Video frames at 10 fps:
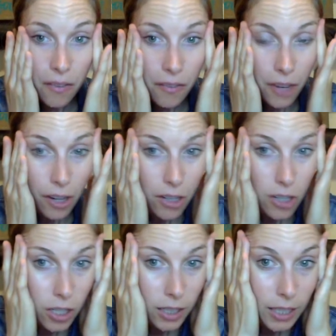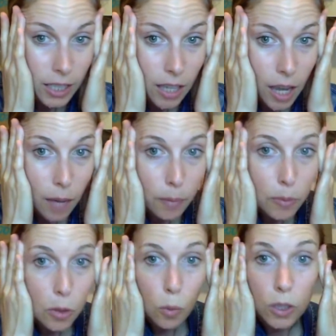very gently up
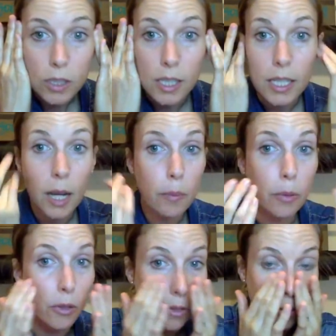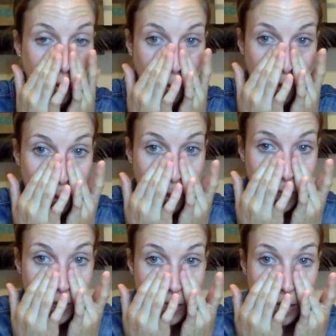towards the temples. So we've already been
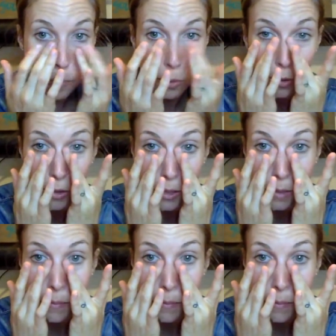at the temples.